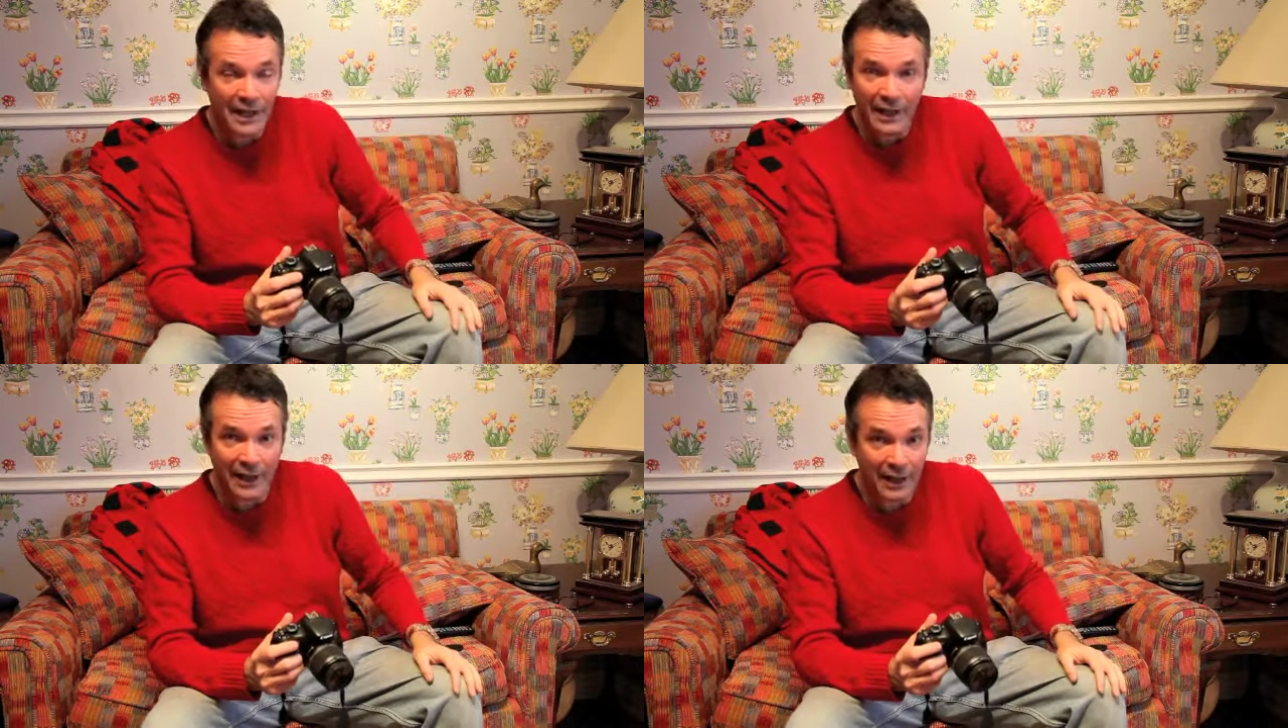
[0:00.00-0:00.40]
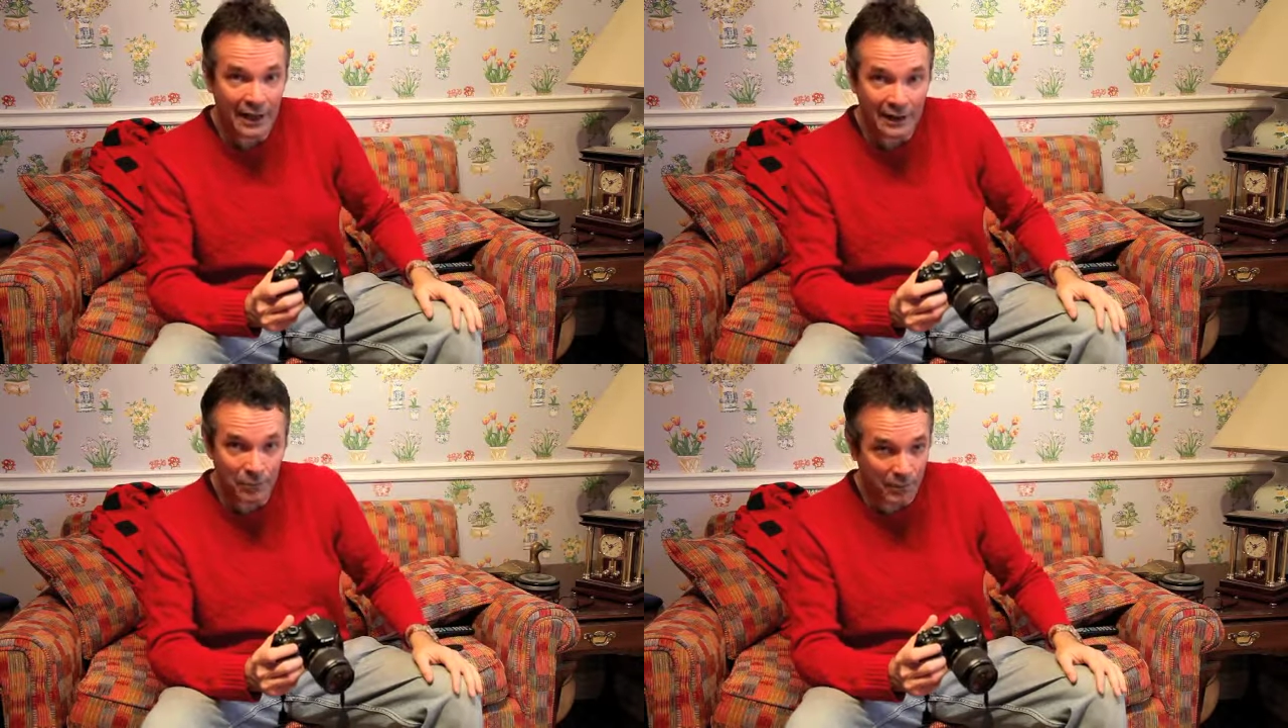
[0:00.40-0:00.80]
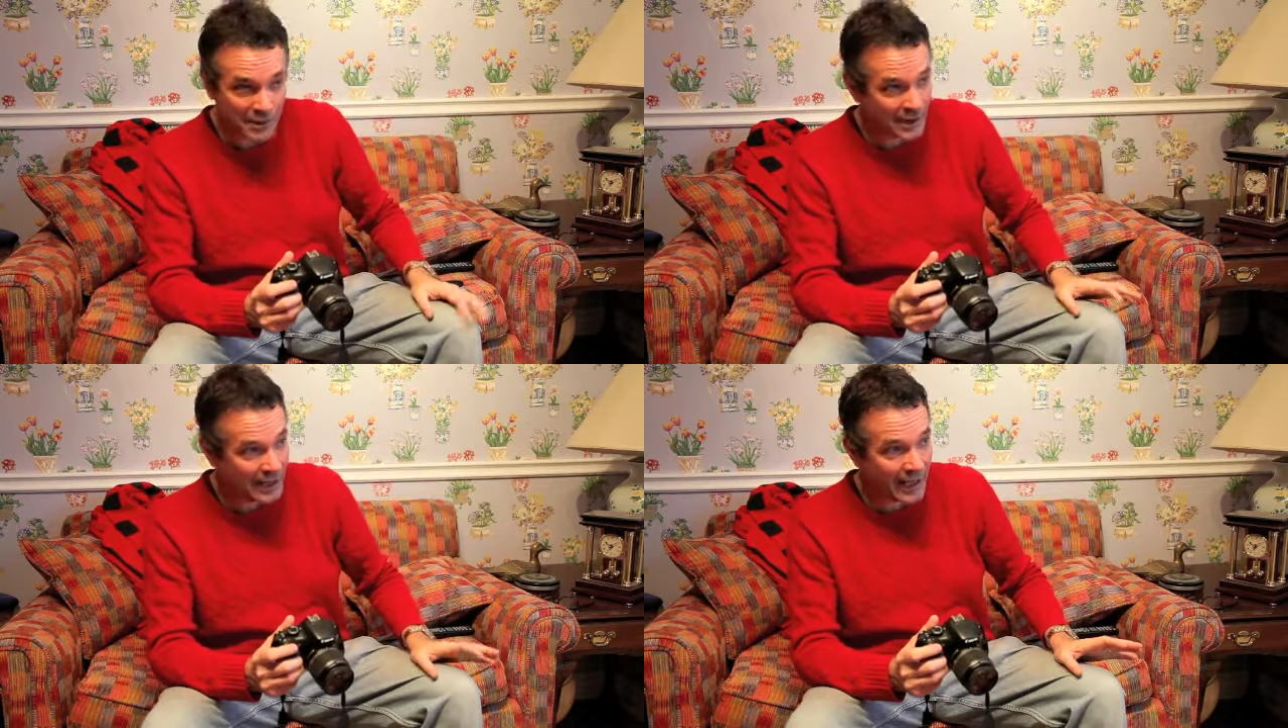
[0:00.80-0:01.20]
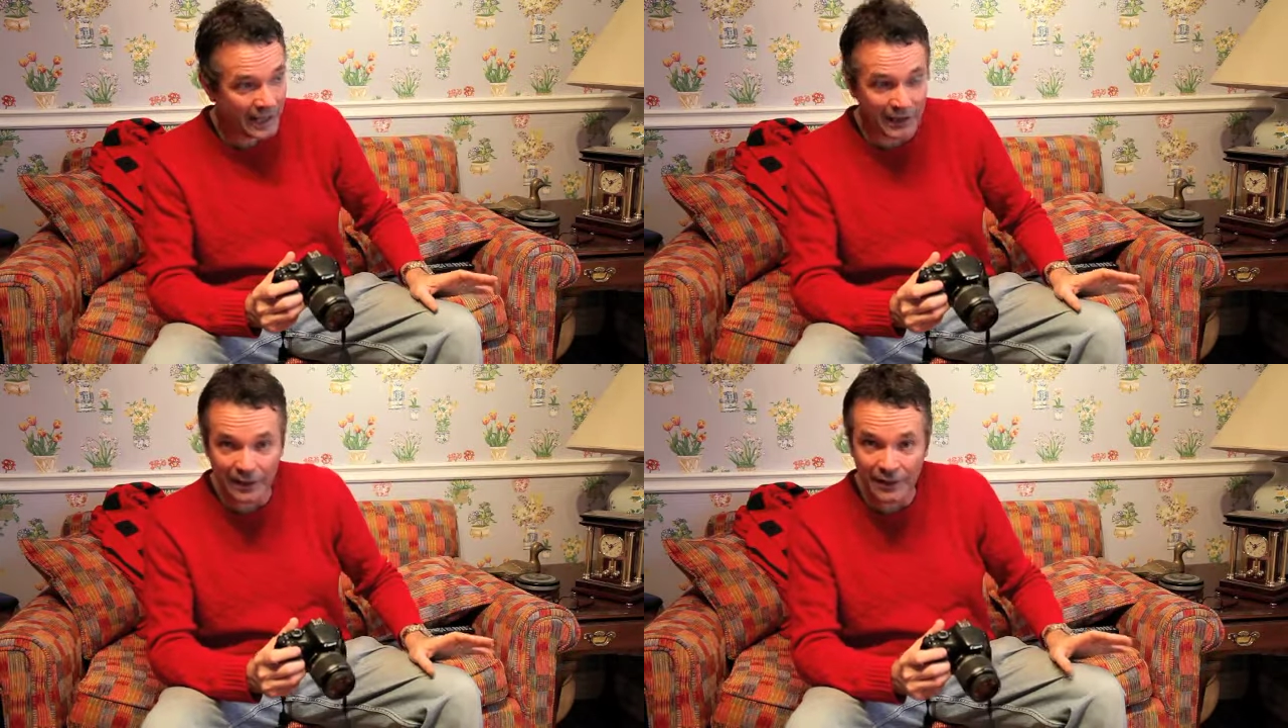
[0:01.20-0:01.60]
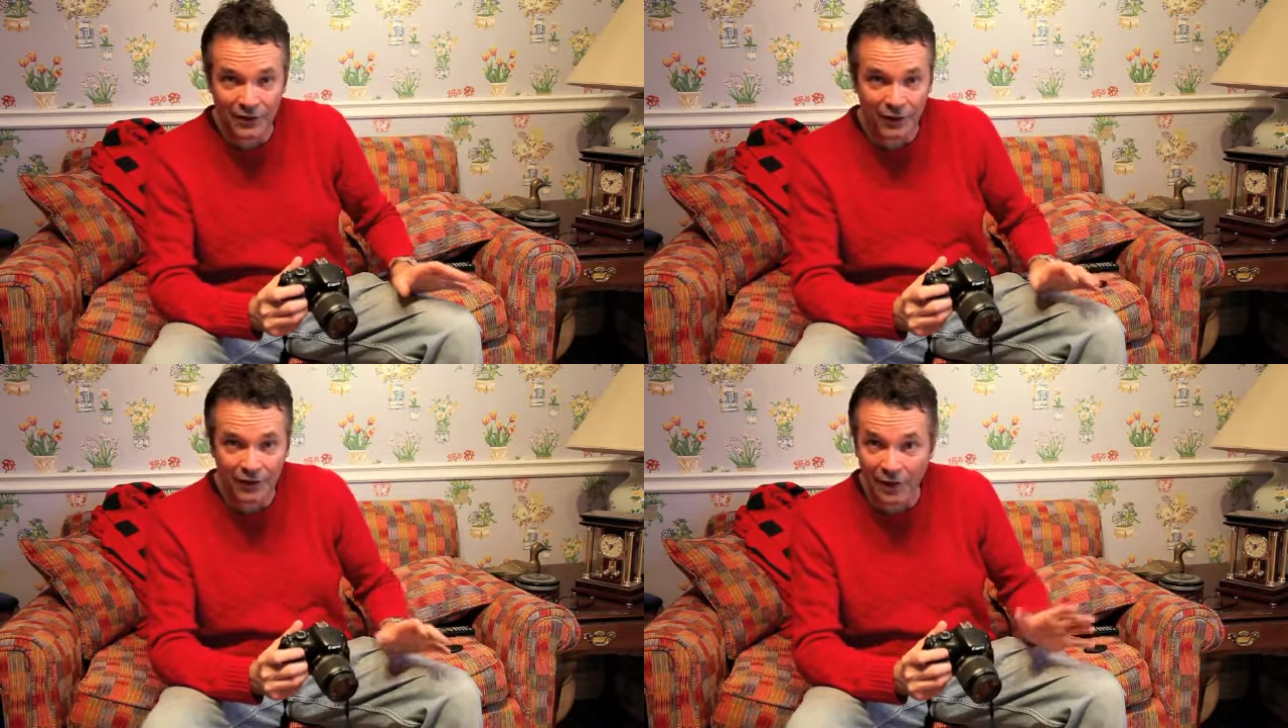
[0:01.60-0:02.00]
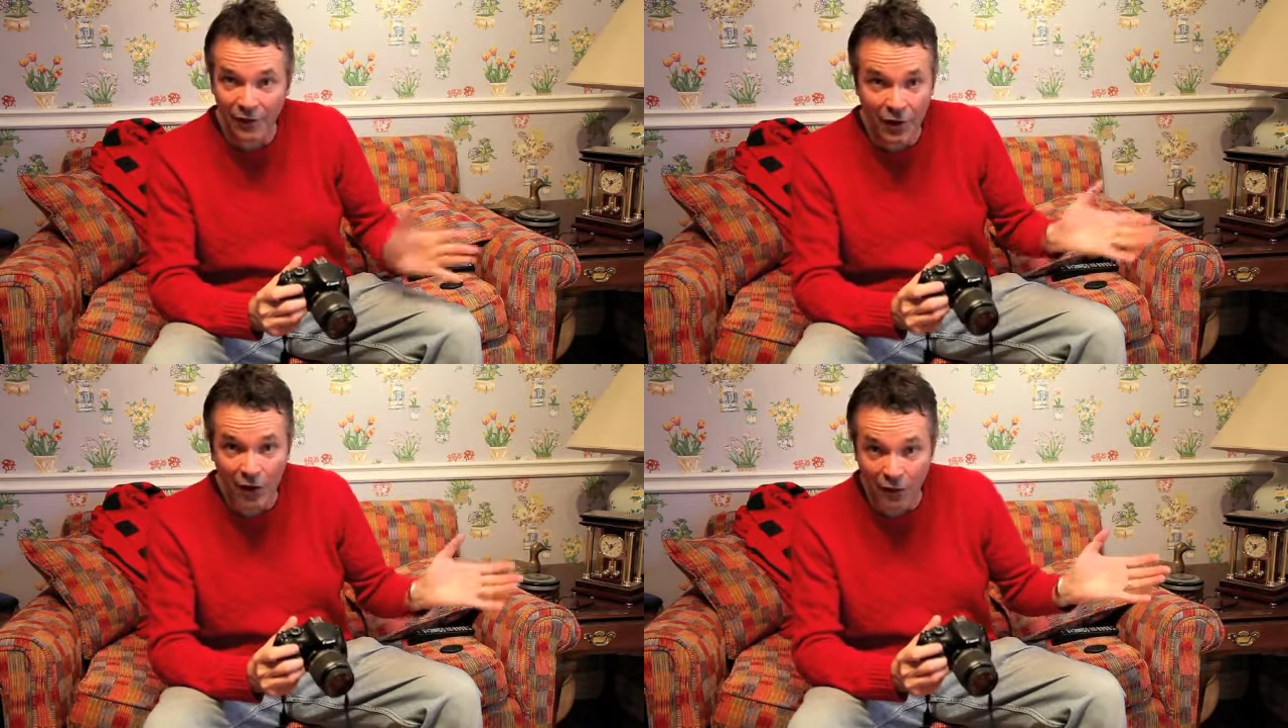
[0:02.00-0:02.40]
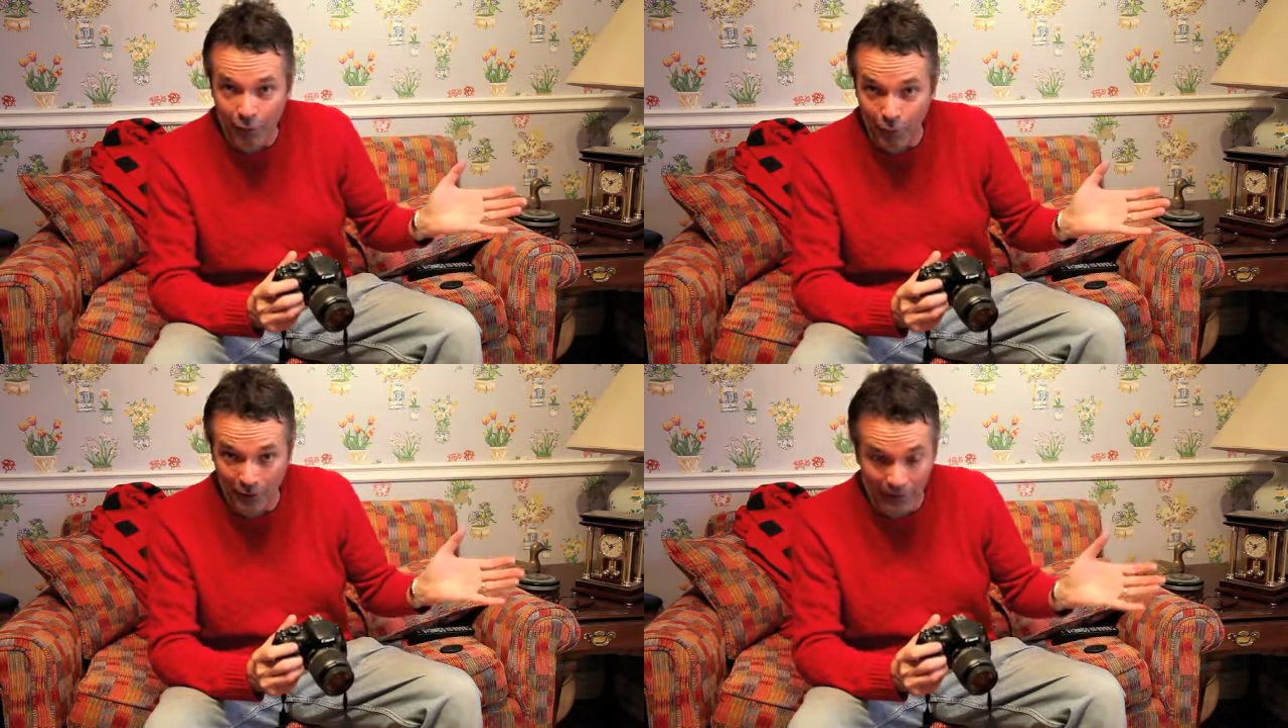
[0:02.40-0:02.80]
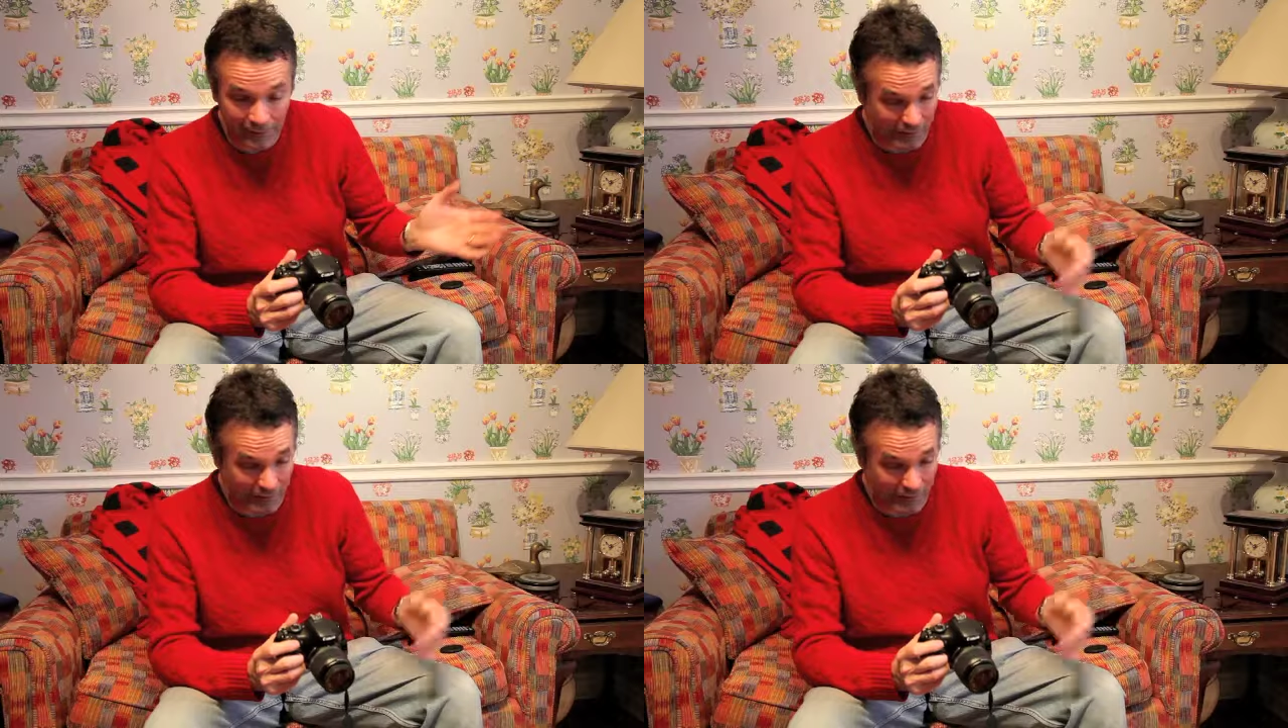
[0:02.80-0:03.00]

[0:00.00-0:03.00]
And once again, it just does it all for you.